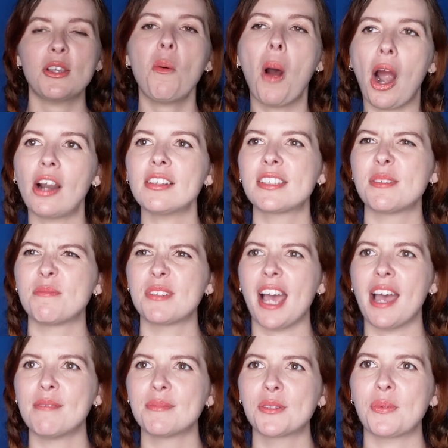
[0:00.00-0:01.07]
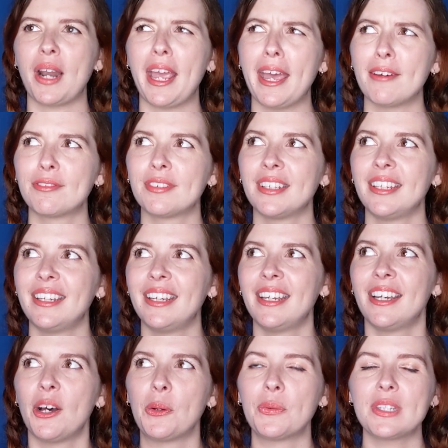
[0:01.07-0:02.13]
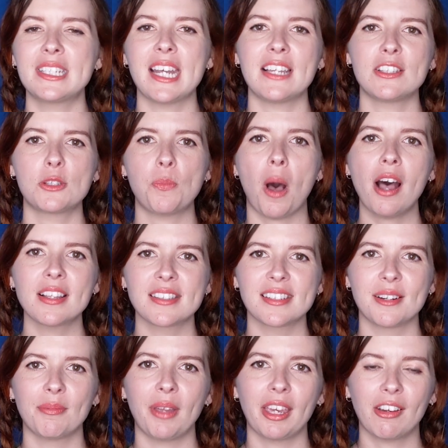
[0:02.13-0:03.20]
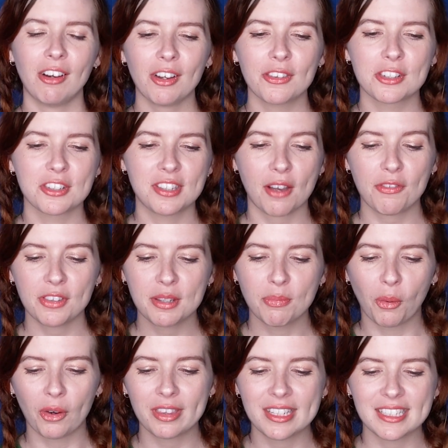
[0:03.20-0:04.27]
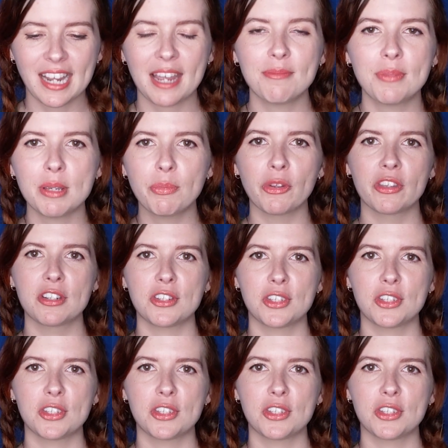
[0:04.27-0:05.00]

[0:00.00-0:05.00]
so hard sometimes when I have only 10 spots and I'm like, oh, there's definitely more than 10 people that